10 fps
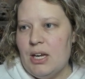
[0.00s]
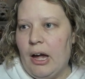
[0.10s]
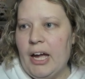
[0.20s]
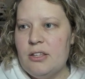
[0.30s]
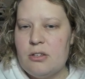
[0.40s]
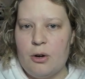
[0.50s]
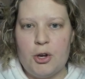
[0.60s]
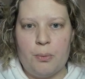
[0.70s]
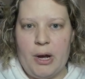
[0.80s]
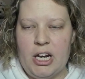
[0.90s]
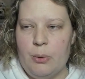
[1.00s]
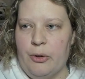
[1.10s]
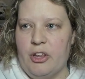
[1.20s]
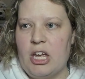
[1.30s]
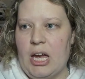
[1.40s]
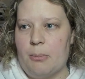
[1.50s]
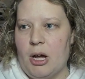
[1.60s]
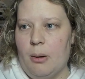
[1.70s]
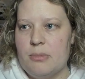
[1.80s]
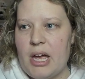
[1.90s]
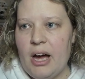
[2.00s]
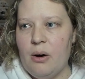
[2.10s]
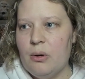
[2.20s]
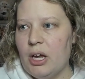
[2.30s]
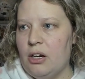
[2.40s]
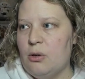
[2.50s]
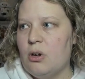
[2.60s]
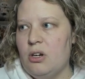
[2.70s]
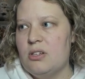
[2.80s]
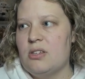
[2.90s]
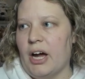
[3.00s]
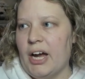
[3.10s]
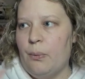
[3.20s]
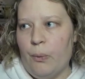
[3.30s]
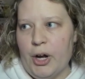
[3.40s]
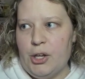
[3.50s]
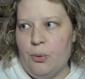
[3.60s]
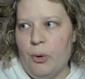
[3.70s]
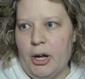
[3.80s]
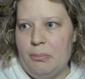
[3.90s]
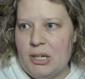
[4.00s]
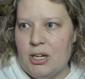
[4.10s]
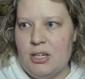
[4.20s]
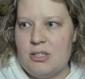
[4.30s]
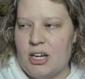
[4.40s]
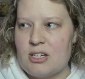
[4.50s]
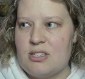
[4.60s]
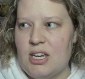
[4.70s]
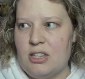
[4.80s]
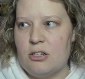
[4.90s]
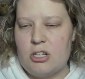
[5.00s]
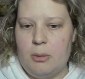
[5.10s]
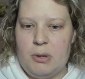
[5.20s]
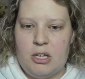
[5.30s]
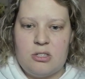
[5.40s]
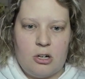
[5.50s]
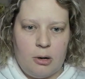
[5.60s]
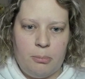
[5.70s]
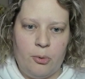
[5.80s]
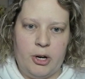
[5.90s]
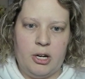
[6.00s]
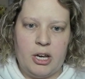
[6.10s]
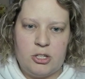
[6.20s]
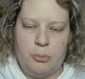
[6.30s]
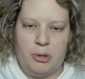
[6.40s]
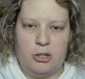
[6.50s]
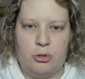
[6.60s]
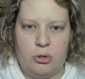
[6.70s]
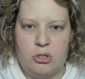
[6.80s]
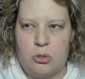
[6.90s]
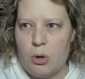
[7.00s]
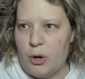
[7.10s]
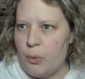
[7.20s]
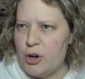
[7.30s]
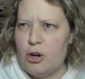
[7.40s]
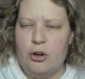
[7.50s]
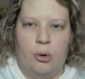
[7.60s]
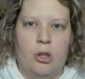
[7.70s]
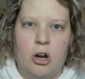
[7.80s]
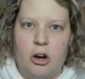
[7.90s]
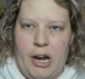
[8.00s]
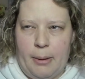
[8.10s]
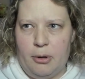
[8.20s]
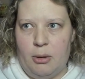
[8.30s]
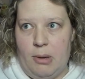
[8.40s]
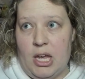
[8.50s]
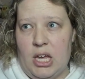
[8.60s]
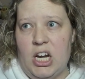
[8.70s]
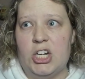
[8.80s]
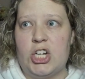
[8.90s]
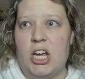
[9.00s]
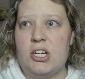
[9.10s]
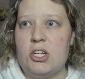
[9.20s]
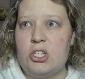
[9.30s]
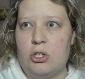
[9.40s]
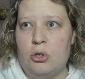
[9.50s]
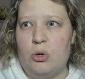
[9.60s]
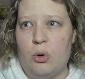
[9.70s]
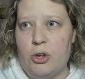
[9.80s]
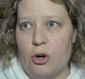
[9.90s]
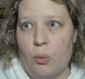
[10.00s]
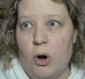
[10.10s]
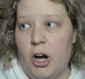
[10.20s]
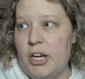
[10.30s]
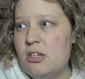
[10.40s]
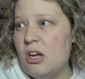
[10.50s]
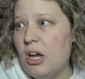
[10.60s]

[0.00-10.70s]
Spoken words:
And so you're ready when the game comes out and you can decide what you want. Because like I said, there's going to be a certain point as you play through the story where you're no longer able to make any changes to your wand.